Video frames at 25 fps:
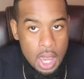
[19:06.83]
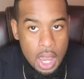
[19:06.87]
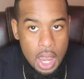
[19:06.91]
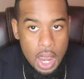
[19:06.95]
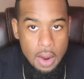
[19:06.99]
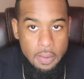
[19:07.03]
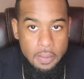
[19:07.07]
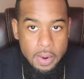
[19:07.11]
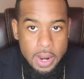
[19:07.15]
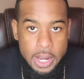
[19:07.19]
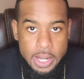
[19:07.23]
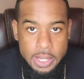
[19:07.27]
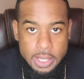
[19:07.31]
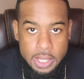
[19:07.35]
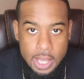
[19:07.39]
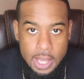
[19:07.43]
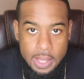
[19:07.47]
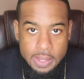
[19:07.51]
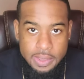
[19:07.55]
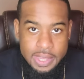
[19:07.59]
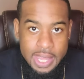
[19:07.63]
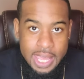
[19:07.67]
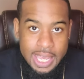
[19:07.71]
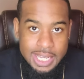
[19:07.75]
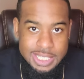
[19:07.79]
All right,
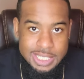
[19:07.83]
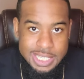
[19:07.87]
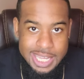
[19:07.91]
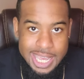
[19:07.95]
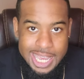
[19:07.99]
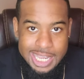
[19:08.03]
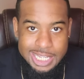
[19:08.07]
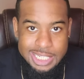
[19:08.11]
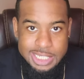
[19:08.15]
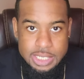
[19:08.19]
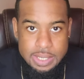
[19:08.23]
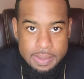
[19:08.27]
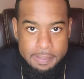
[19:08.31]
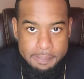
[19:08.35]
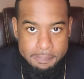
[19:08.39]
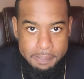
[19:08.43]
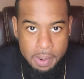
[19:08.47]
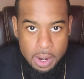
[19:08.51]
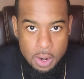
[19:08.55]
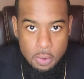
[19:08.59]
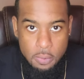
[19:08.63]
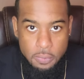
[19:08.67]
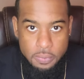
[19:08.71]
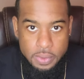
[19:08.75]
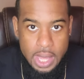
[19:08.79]
that's actually
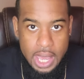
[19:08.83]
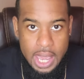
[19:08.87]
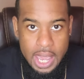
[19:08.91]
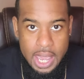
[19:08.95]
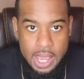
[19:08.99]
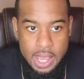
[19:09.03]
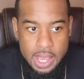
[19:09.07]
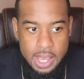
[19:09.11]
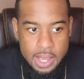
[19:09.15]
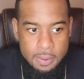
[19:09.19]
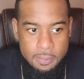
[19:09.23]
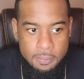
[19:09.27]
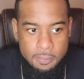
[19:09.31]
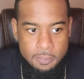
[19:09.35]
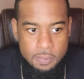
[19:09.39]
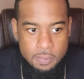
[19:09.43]
both. I